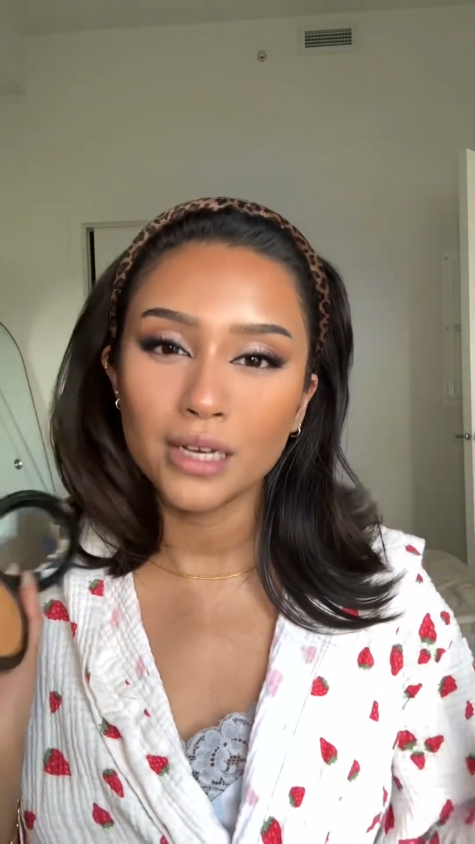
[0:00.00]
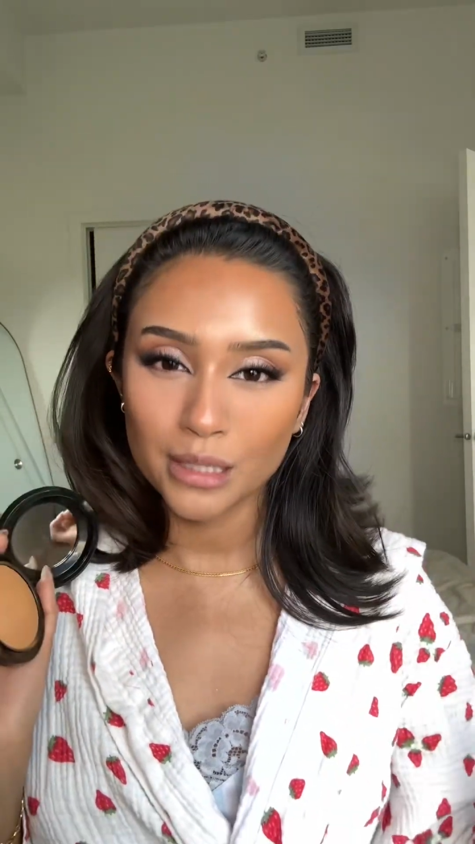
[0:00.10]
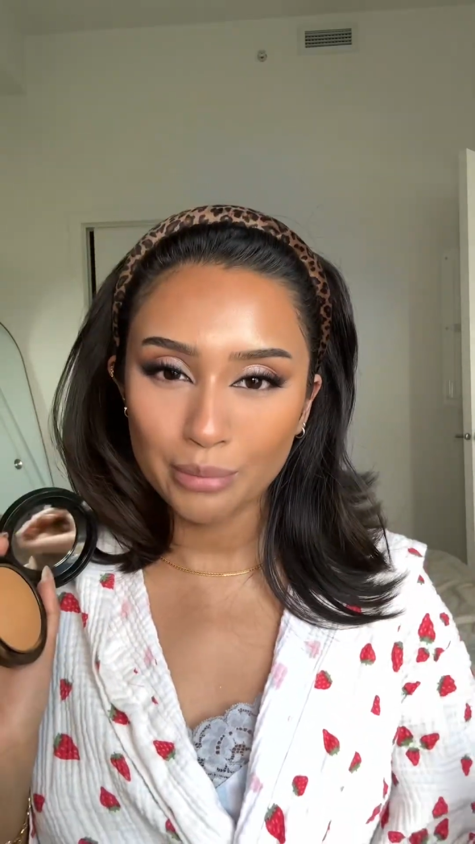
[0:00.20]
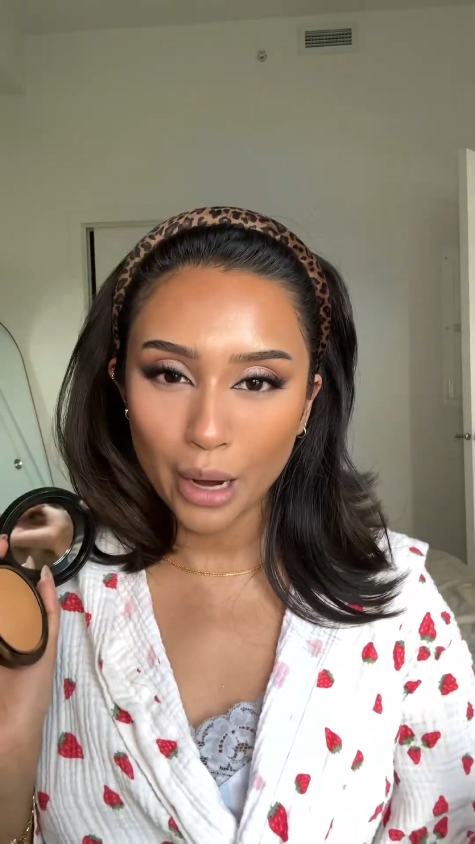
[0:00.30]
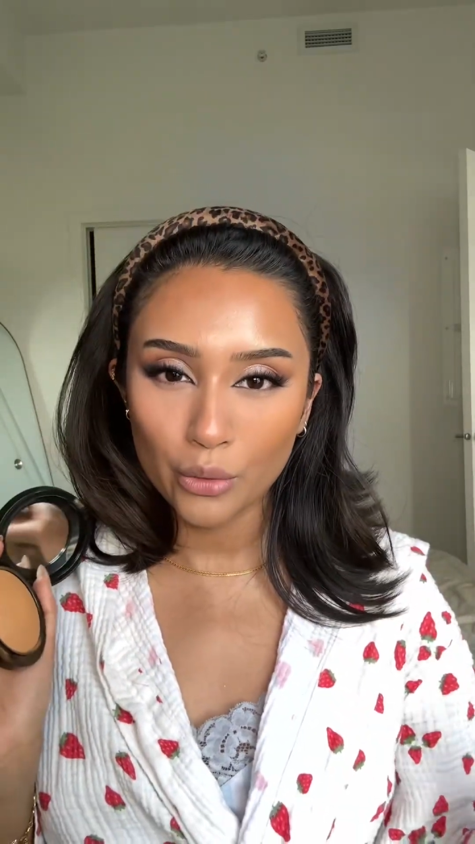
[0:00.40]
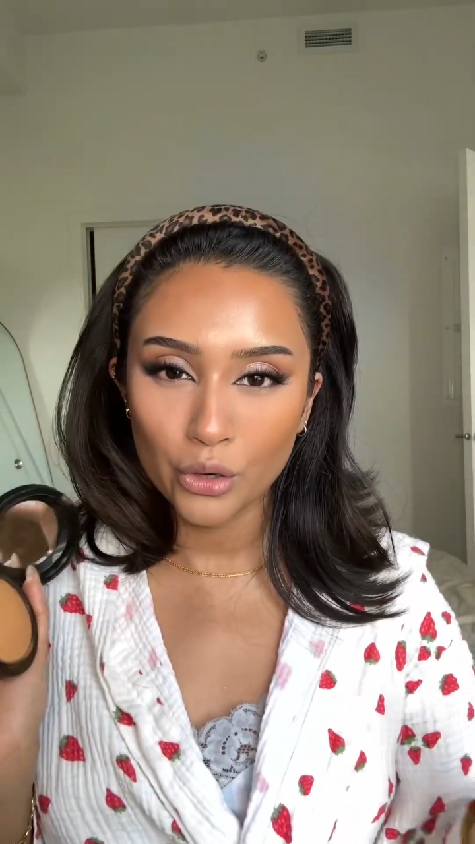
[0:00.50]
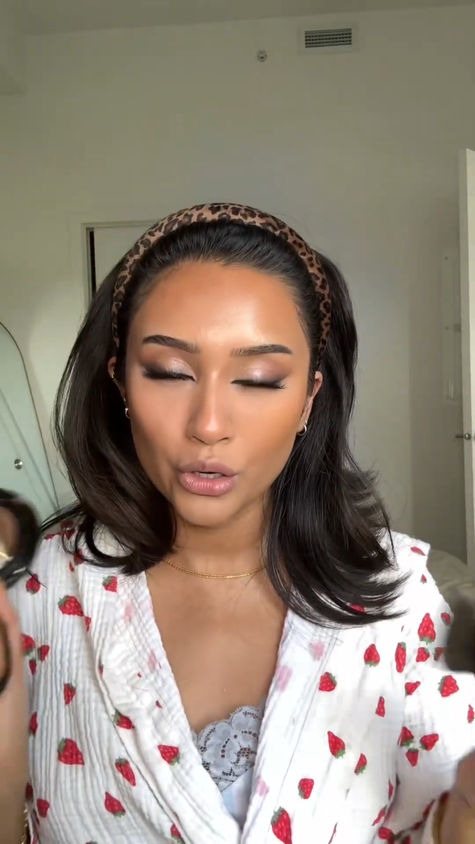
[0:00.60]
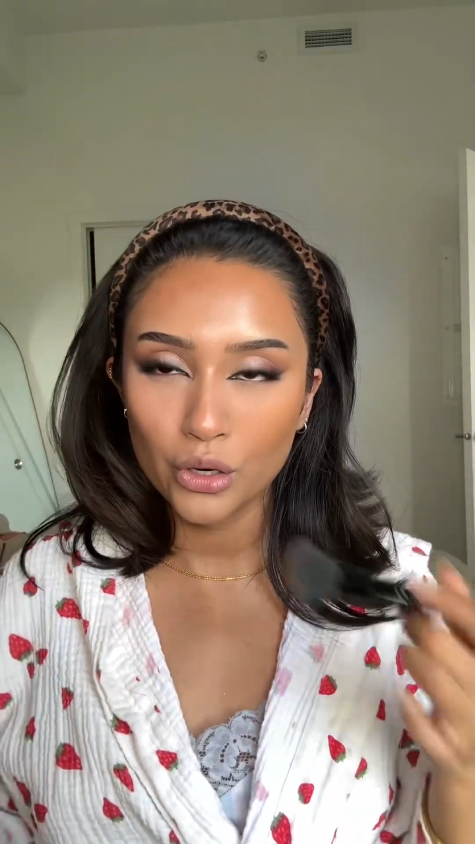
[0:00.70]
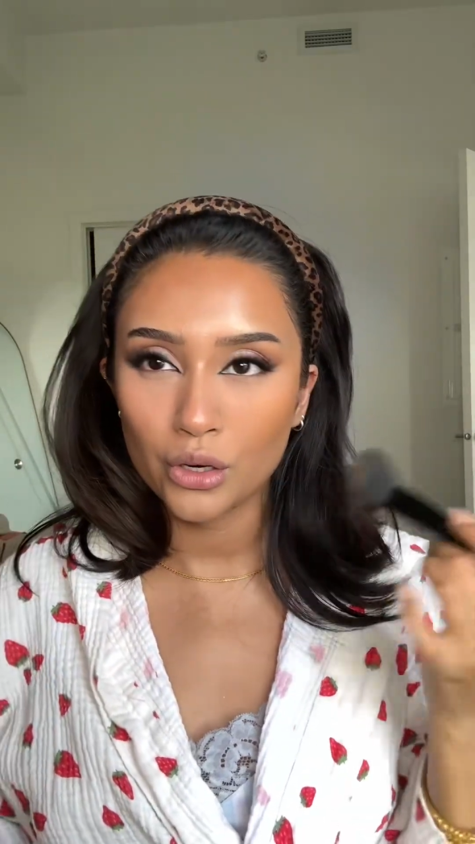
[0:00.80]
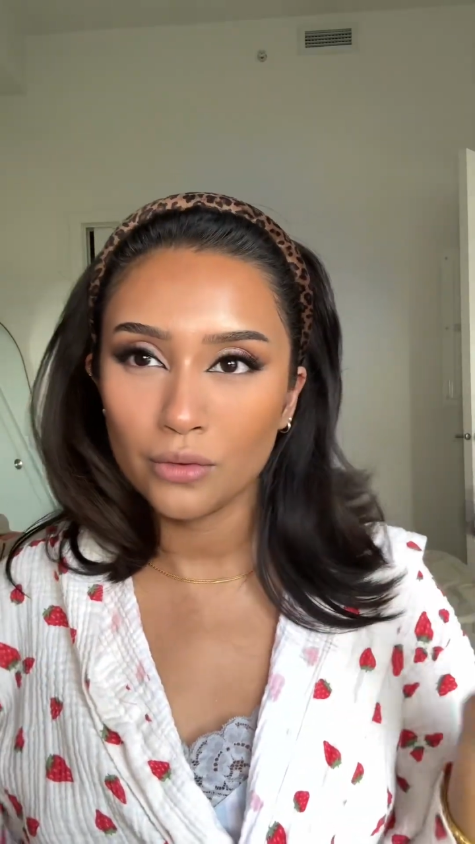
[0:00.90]
face
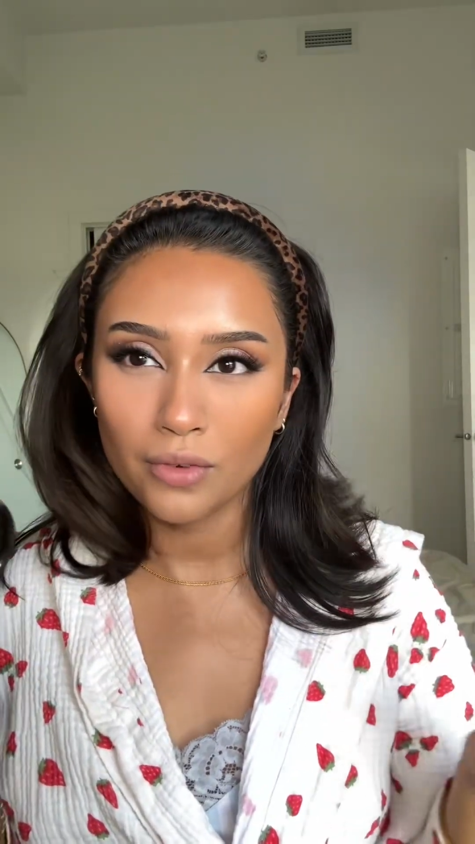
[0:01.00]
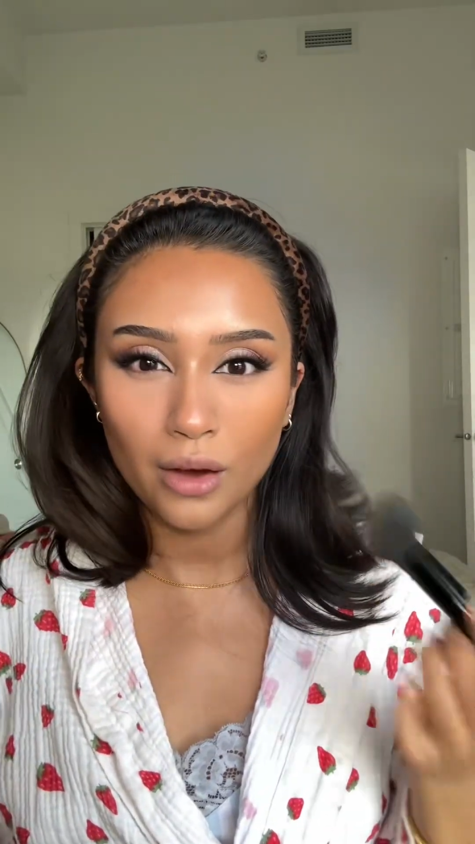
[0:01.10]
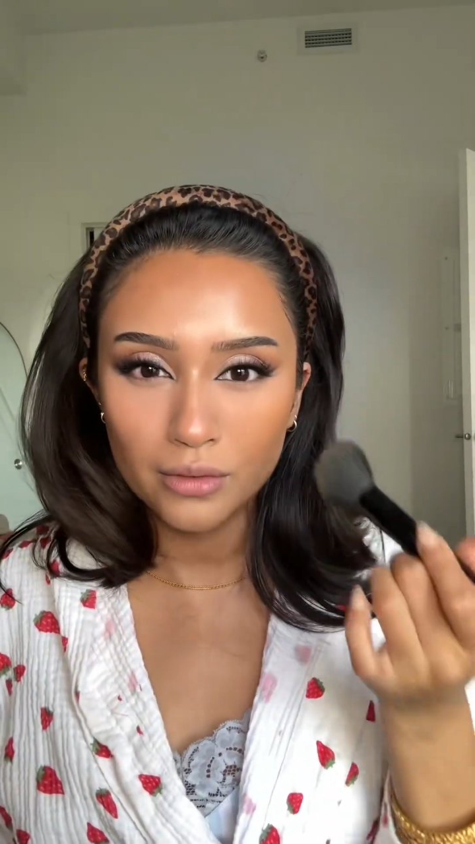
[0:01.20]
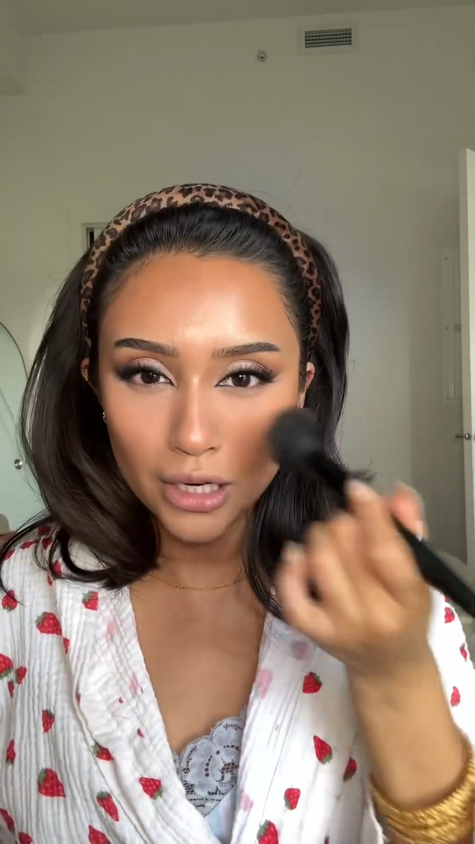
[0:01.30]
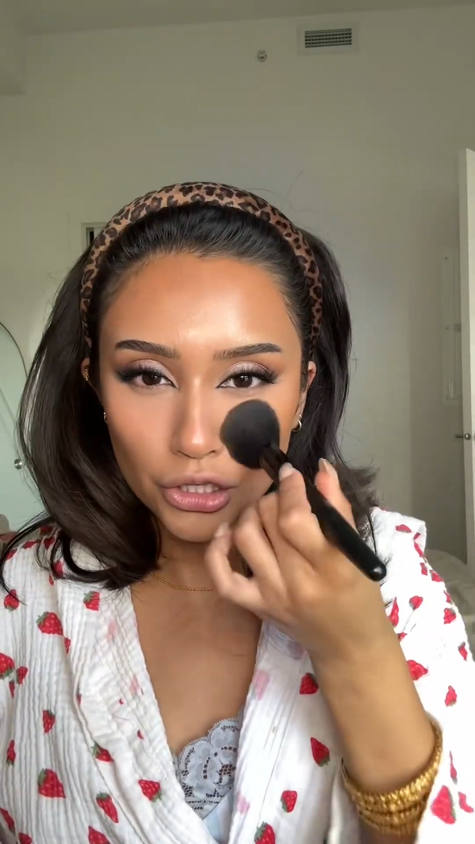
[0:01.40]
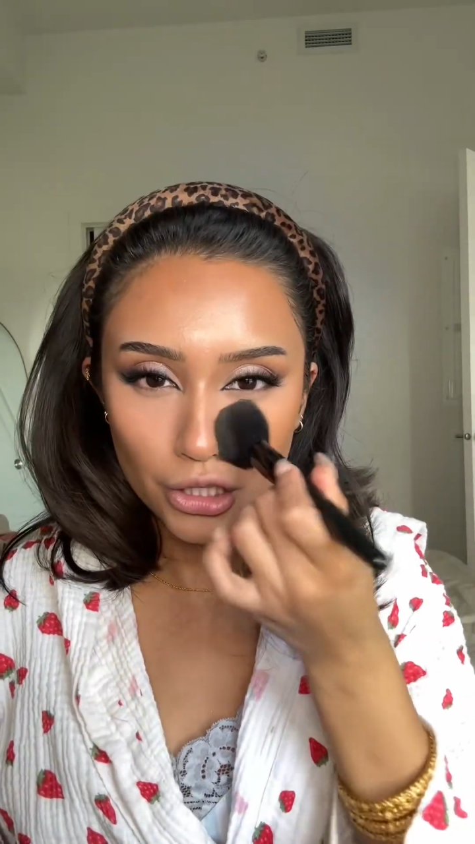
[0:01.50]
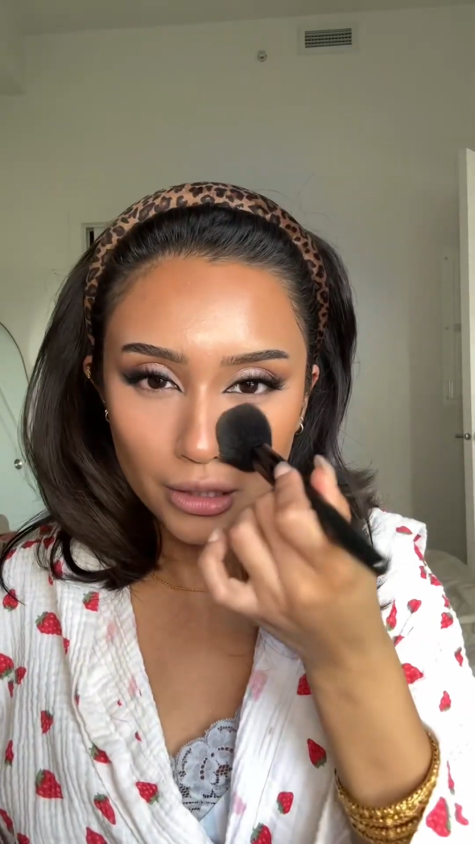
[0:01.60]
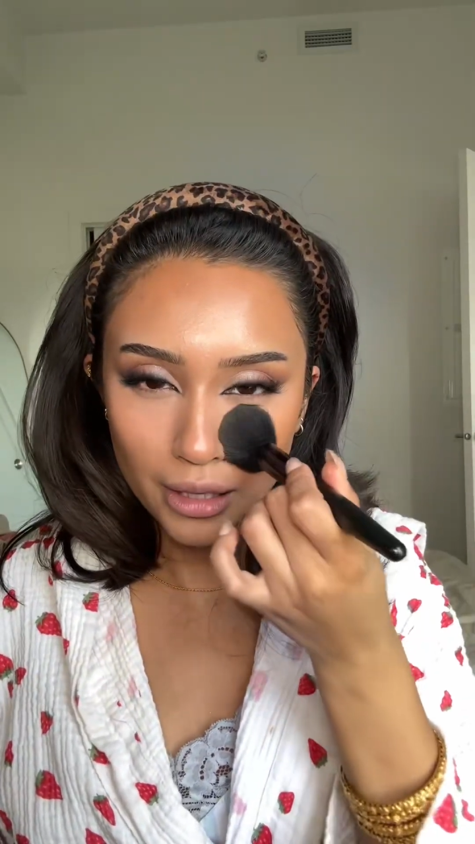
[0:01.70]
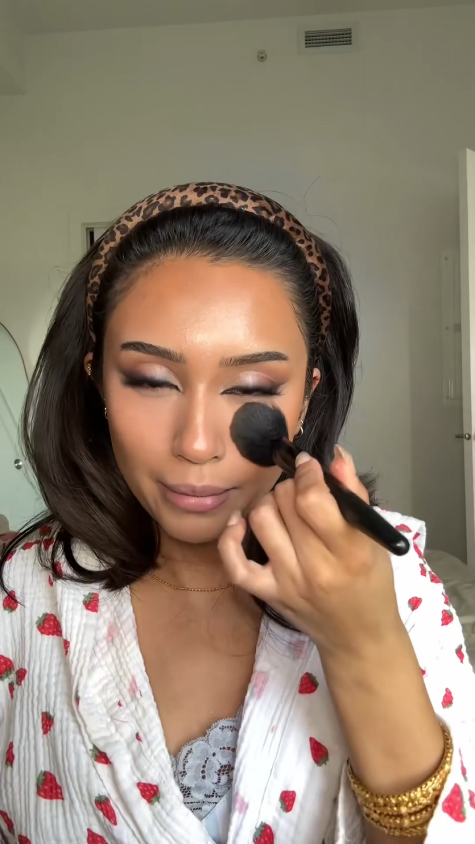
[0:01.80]
powder foundation,